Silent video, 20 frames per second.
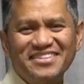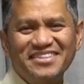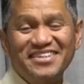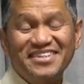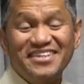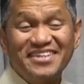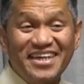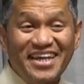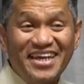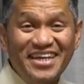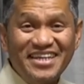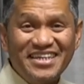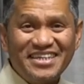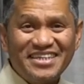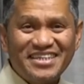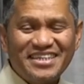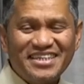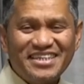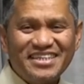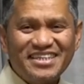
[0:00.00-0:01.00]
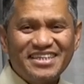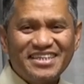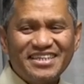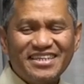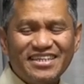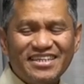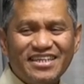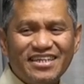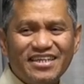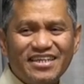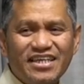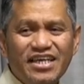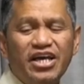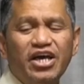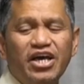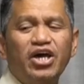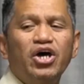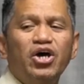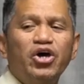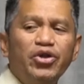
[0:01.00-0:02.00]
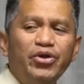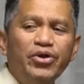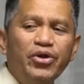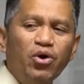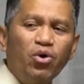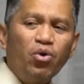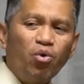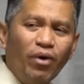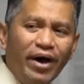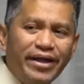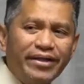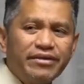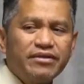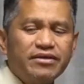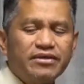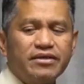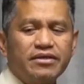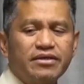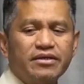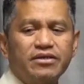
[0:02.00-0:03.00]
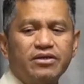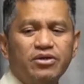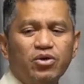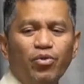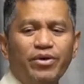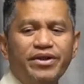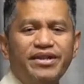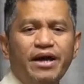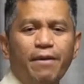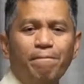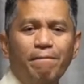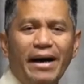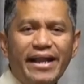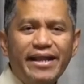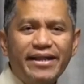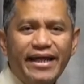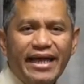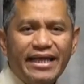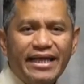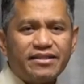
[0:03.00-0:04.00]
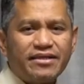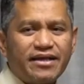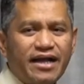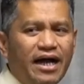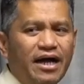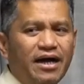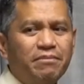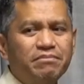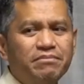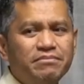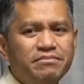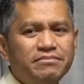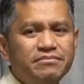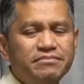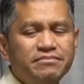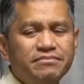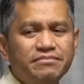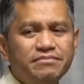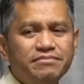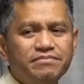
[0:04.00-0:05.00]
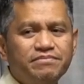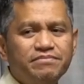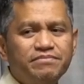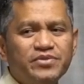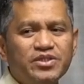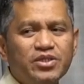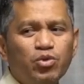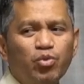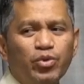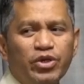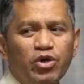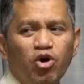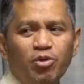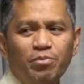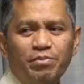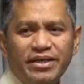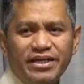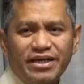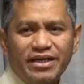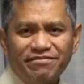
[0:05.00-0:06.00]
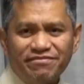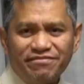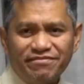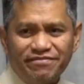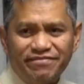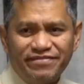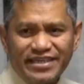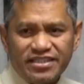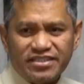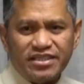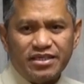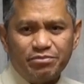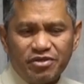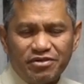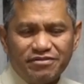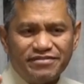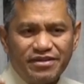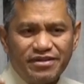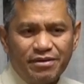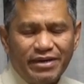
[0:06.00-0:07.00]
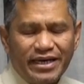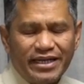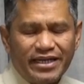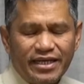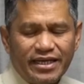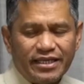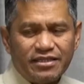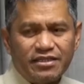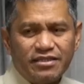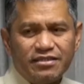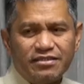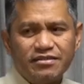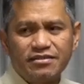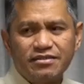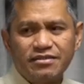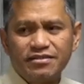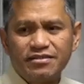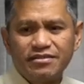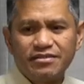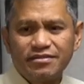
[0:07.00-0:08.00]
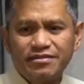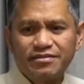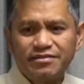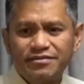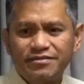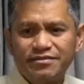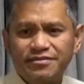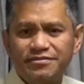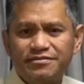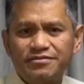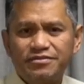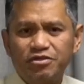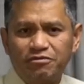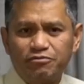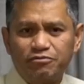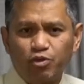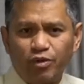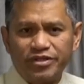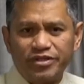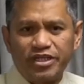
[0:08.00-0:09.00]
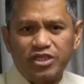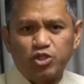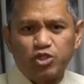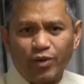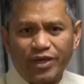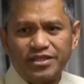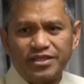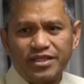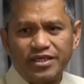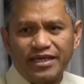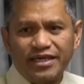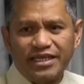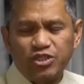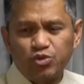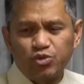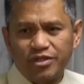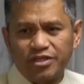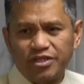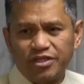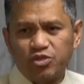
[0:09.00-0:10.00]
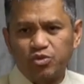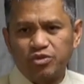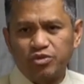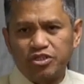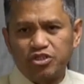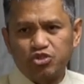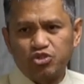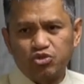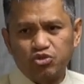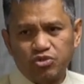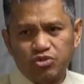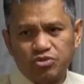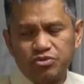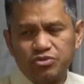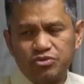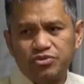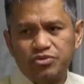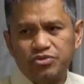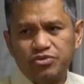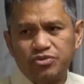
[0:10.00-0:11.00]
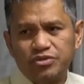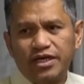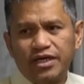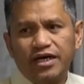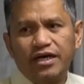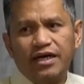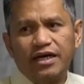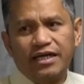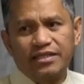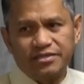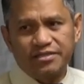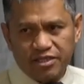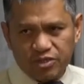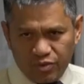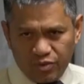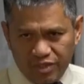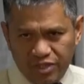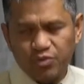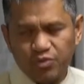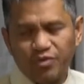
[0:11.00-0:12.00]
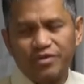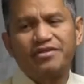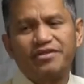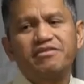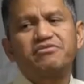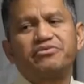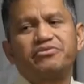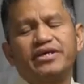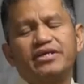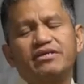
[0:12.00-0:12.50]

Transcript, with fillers: Yeah? No wonder when the mandate comes, we all become victim of the mandate of 2020 and 2022 until 2023.